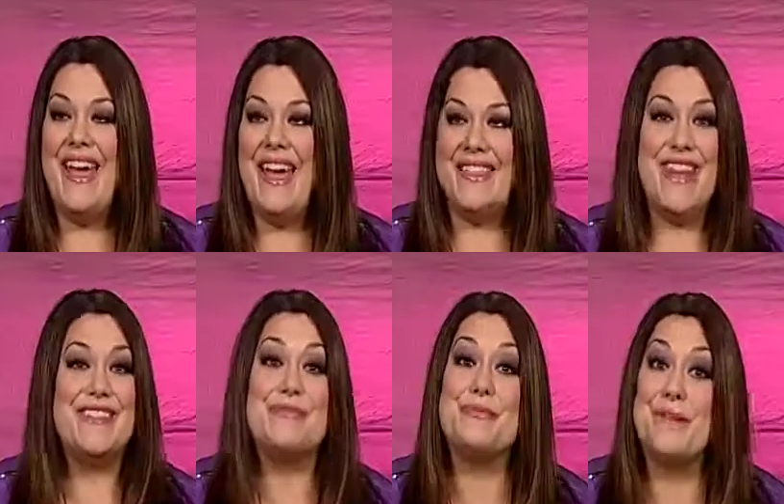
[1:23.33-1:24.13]
And
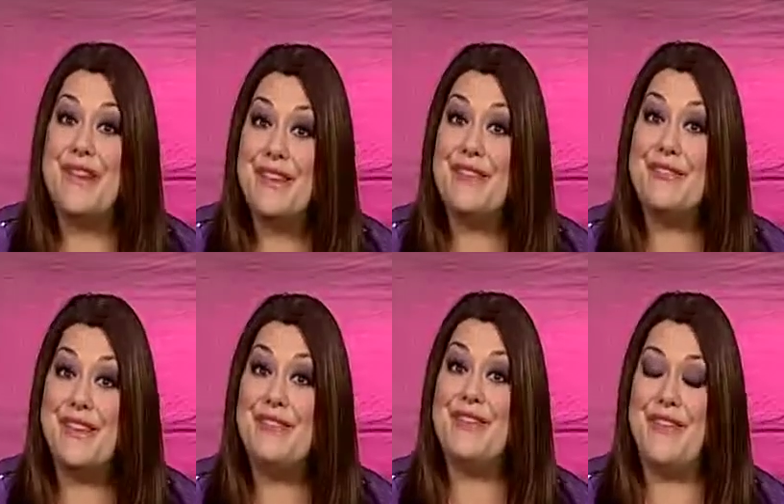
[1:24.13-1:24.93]
that's a really,
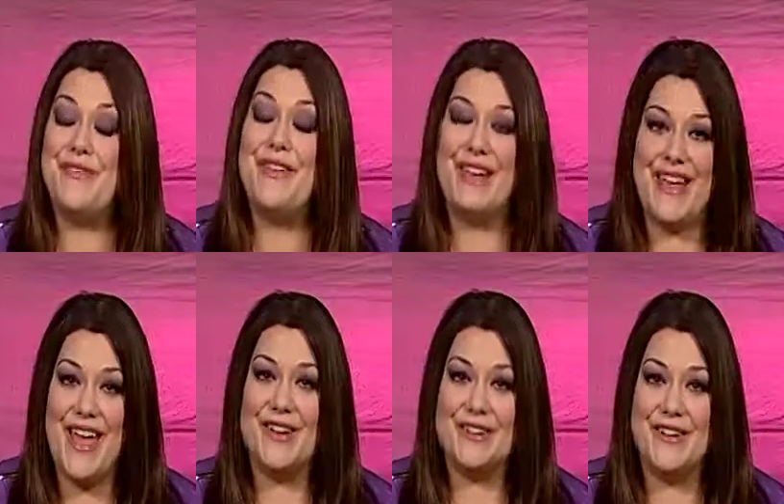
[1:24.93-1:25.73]
really, really fun
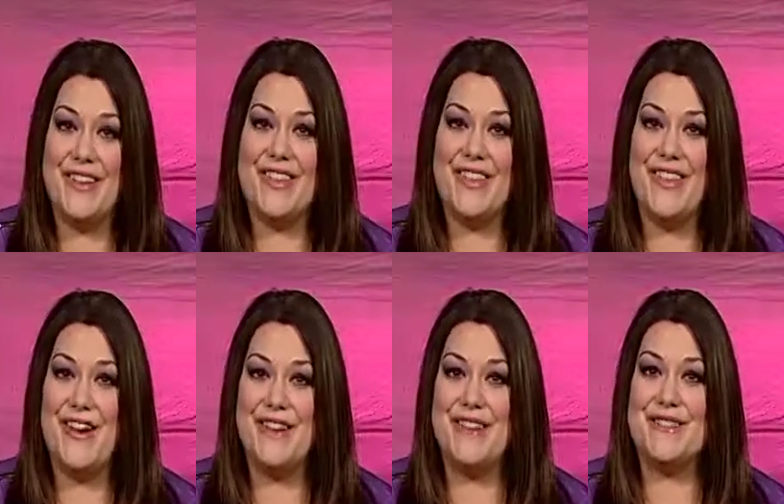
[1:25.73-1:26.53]
character. I think the
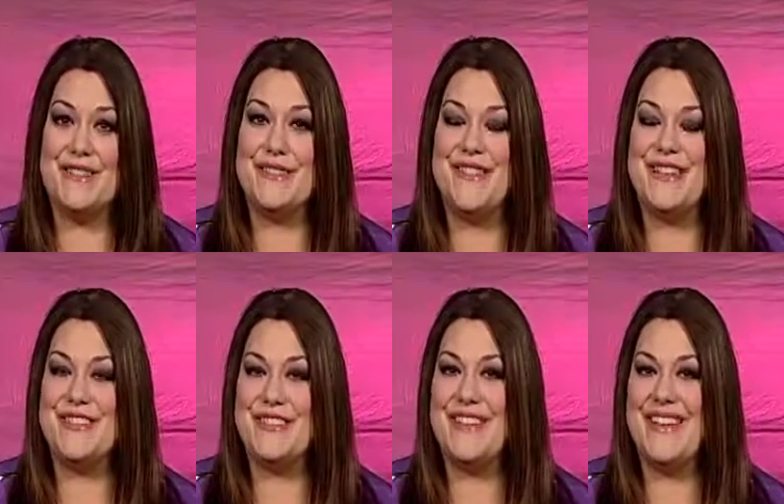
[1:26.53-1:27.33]
audience is,
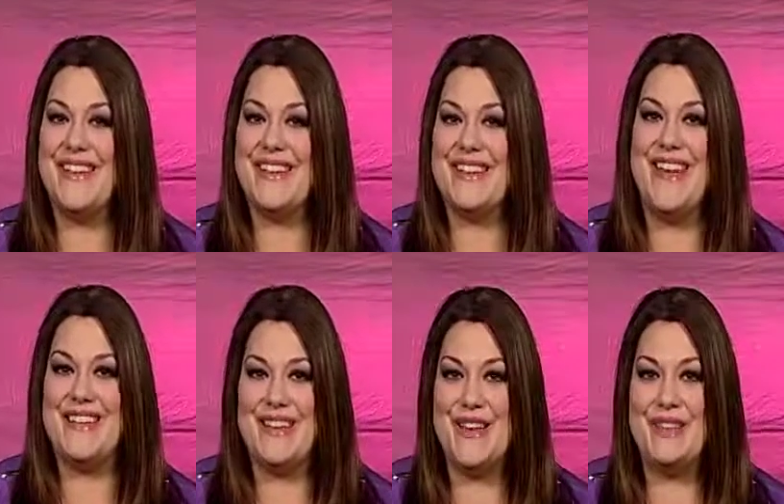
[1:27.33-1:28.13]
is really going to
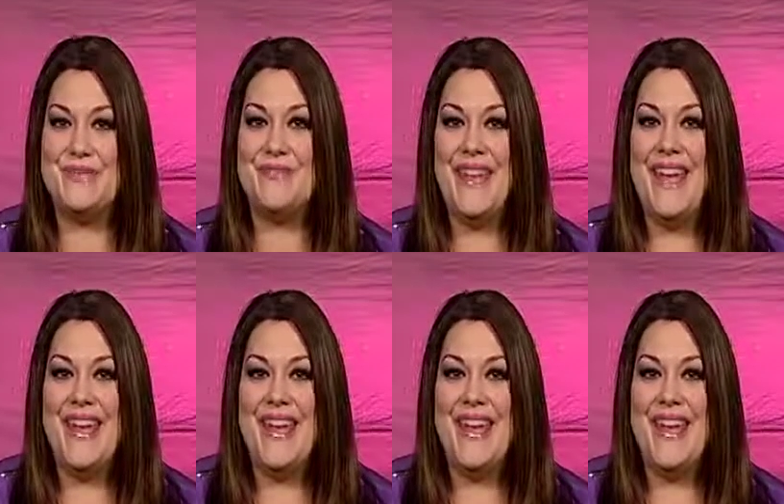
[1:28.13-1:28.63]
take to him.